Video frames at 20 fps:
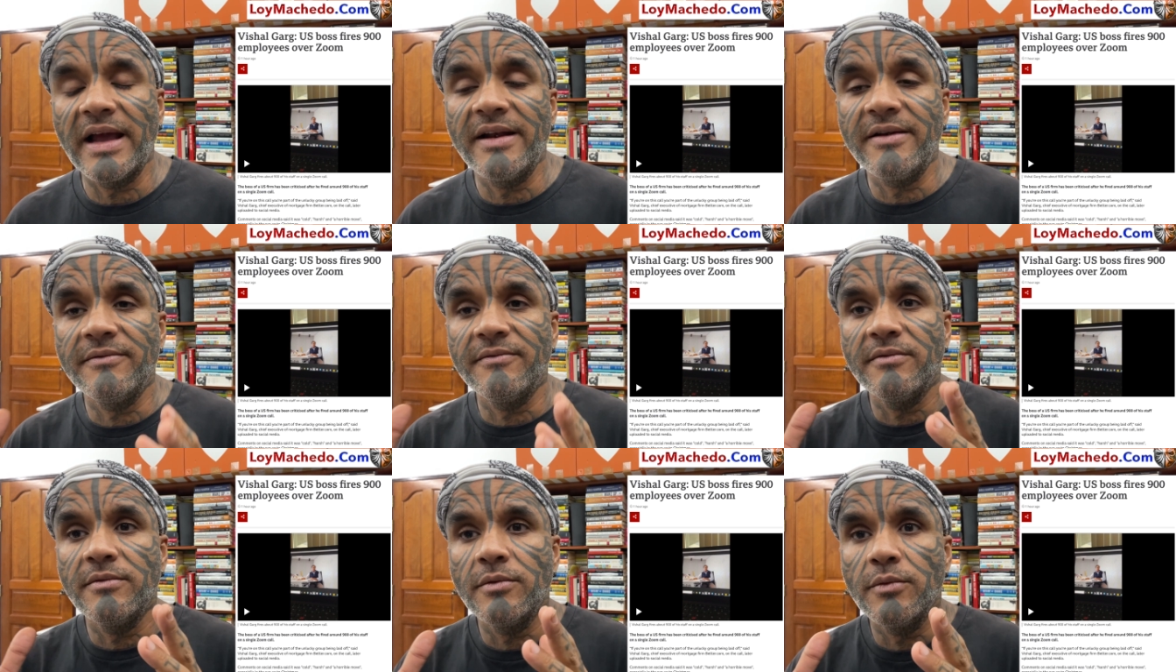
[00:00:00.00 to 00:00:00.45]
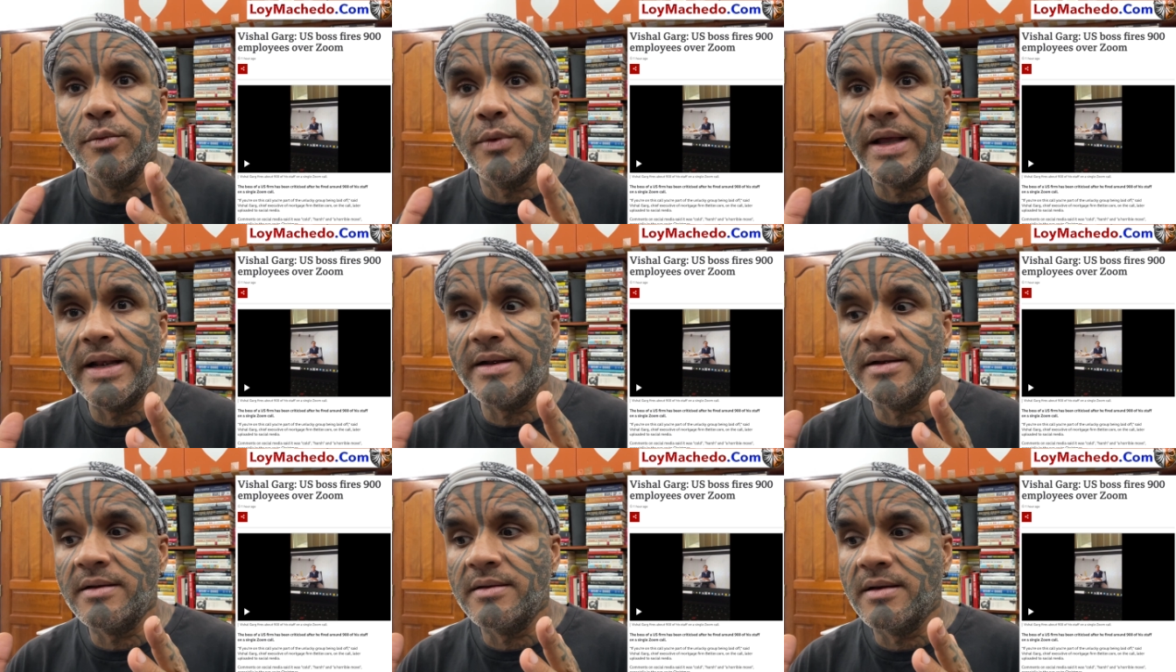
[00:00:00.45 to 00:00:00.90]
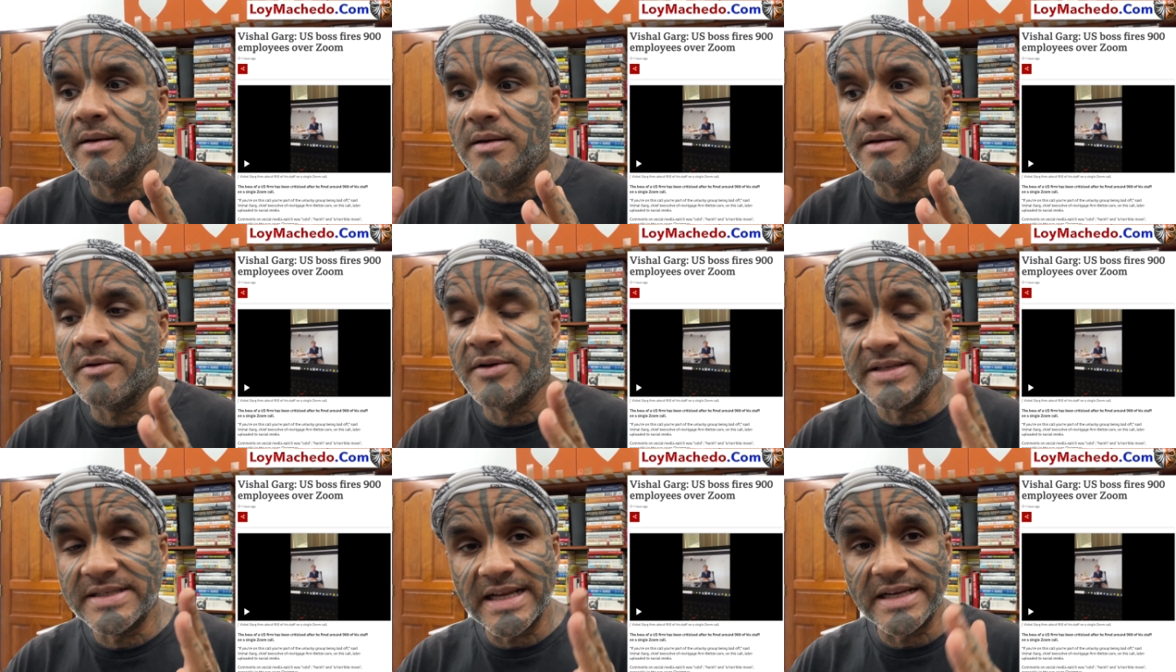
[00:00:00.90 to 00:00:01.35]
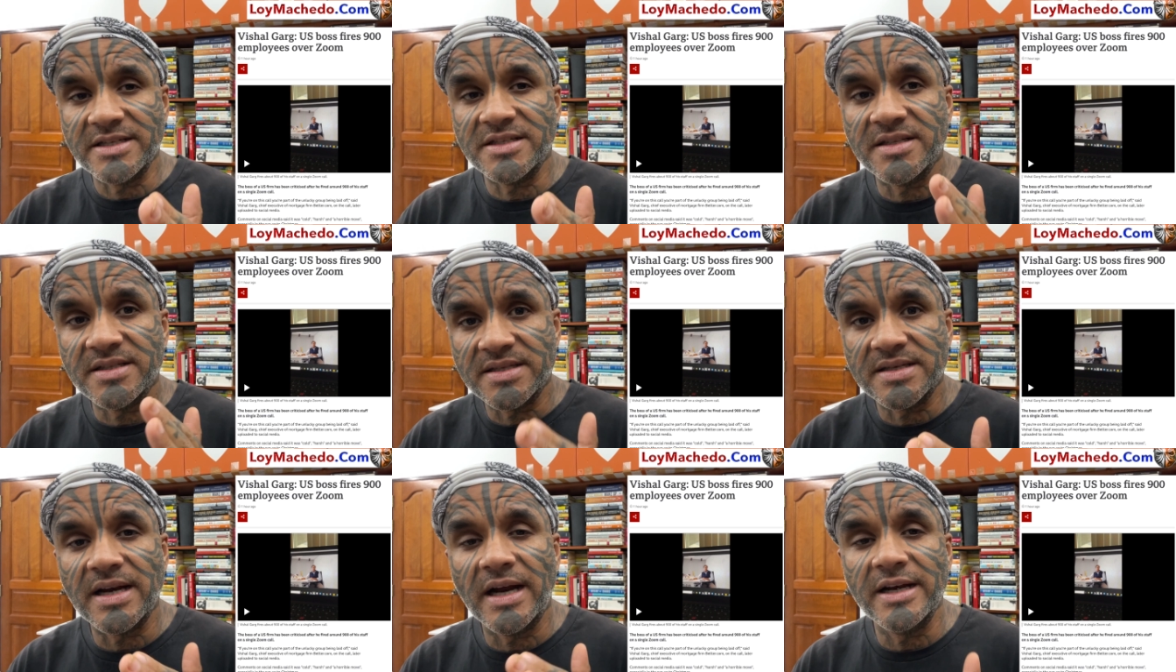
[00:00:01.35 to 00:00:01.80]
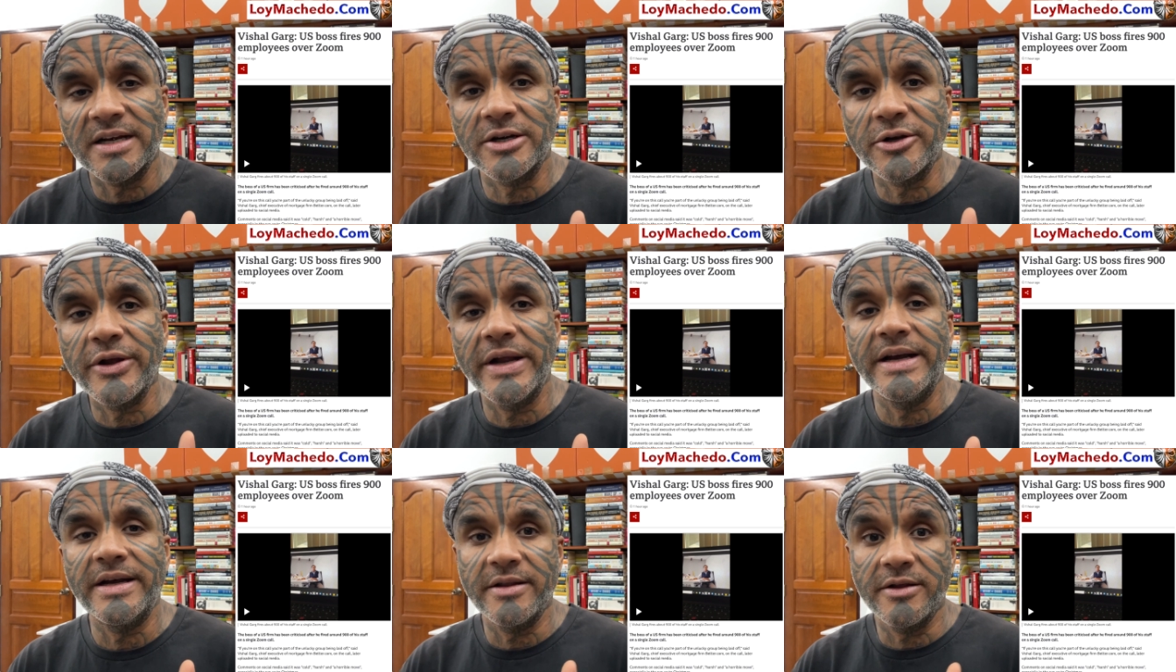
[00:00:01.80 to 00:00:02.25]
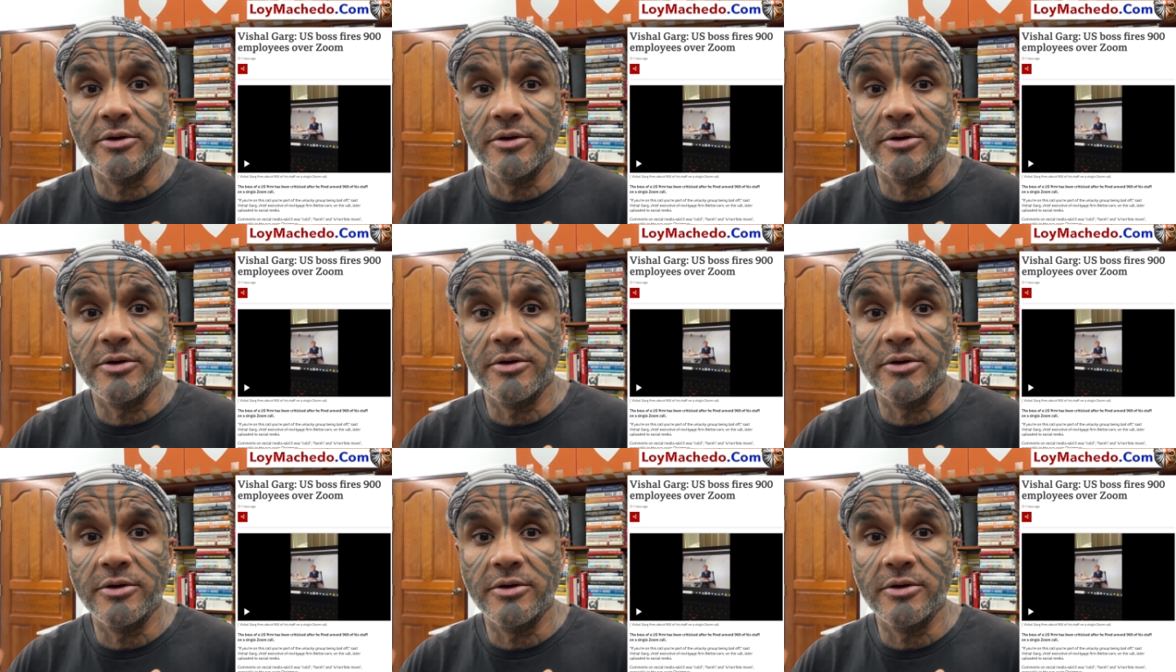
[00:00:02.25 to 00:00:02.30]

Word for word: And when recession started to hit,